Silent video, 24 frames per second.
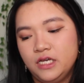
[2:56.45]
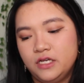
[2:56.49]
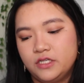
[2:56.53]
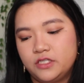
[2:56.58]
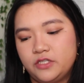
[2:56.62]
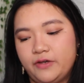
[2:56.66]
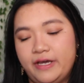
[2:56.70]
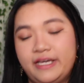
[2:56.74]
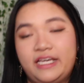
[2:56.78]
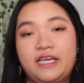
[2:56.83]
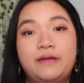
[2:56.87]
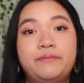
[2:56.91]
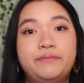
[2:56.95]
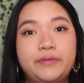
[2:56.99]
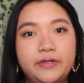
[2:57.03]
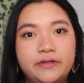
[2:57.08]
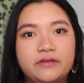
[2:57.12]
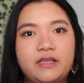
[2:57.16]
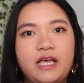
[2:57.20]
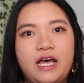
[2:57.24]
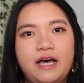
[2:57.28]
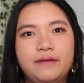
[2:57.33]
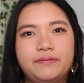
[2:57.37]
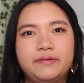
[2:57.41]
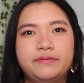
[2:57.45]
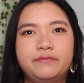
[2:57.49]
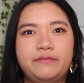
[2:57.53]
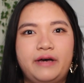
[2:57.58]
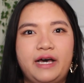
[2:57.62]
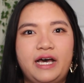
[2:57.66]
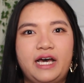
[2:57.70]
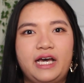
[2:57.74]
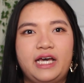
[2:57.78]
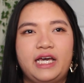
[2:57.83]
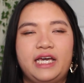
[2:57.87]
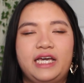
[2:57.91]
so I can build up
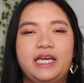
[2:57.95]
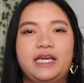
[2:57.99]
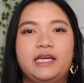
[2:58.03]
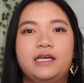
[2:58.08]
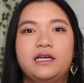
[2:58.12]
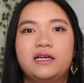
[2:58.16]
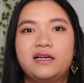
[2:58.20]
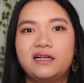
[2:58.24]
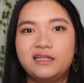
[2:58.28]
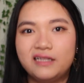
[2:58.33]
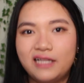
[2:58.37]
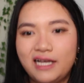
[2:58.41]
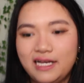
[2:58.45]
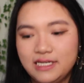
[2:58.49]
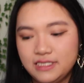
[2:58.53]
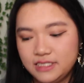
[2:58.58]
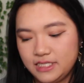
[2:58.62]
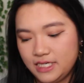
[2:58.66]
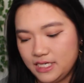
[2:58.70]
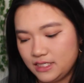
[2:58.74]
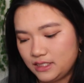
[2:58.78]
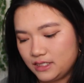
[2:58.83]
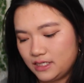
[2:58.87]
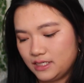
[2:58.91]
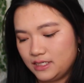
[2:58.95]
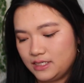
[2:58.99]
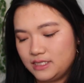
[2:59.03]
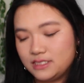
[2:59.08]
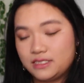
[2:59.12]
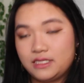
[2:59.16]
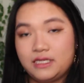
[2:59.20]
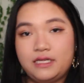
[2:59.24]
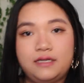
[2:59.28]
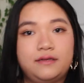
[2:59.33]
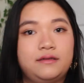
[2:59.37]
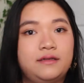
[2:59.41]
my closet
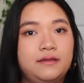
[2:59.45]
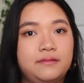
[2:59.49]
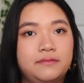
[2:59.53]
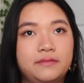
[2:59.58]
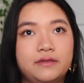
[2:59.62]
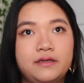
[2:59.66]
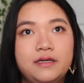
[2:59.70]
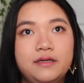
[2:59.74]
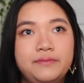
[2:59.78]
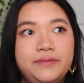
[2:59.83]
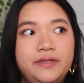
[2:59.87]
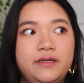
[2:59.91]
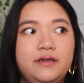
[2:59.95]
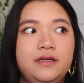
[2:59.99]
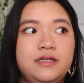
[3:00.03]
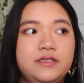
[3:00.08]
because I'm gonna be